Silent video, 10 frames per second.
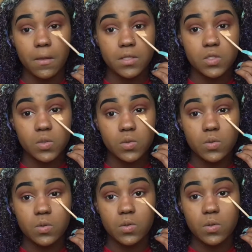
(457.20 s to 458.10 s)

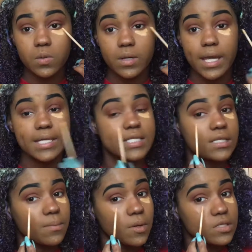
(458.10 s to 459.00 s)
2 days at
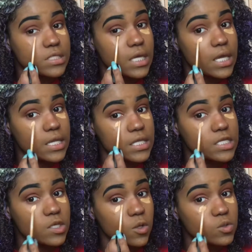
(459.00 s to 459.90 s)
the most. And
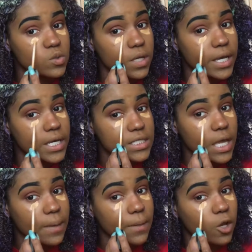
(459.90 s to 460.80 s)
these whole 2 days,
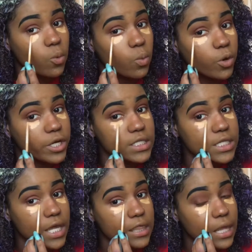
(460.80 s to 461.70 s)
I'm like worried to
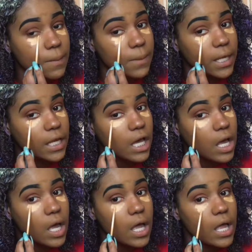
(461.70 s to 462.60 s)
death. I'm like,
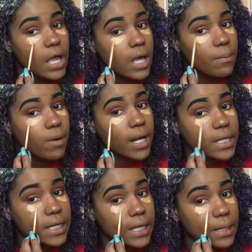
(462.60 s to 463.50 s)
bro, I
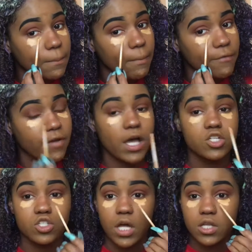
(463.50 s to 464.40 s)
need my
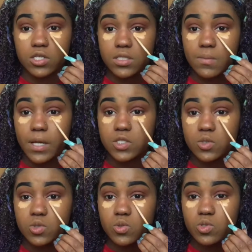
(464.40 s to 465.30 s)
$500. Mind
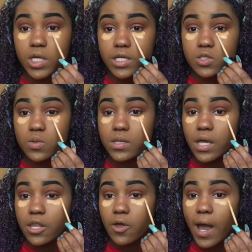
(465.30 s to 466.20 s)
you, 2 checks
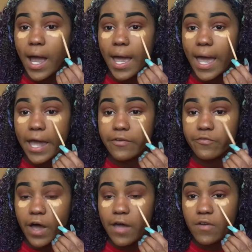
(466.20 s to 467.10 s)
together, I had
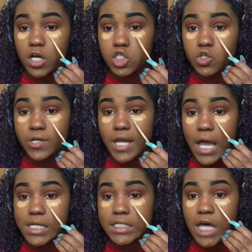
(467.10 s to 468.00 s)

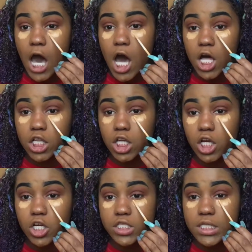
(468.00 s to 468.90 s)

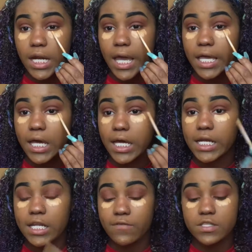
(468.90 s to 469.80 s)
$500 that I
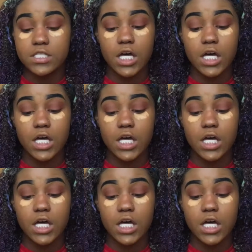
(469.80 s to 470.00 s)
couldn't even